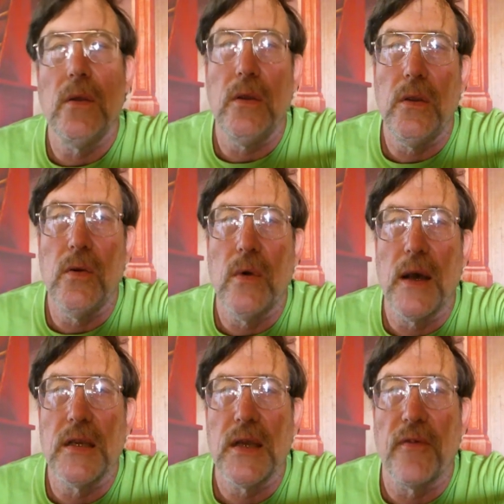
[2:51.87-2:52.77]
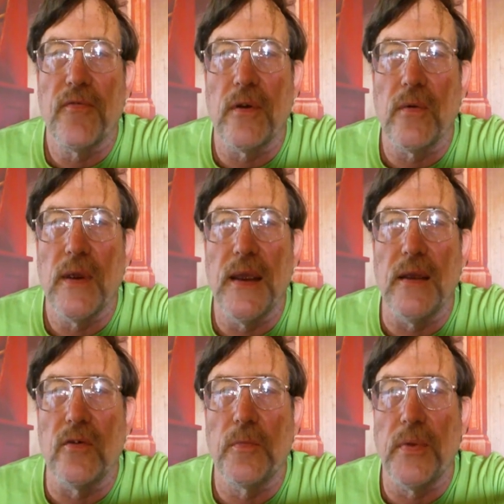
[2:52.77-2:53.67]
You watch Efren
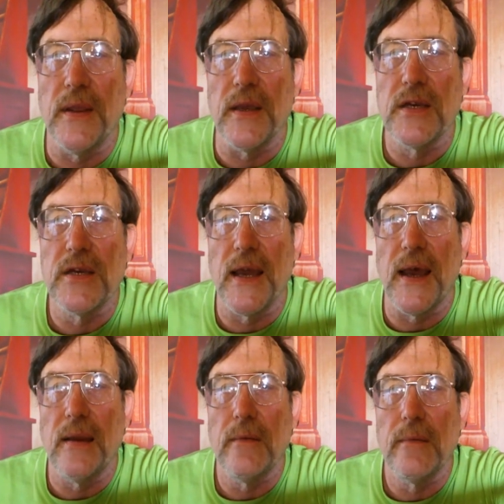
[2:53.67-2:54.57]
Reyes play a shot,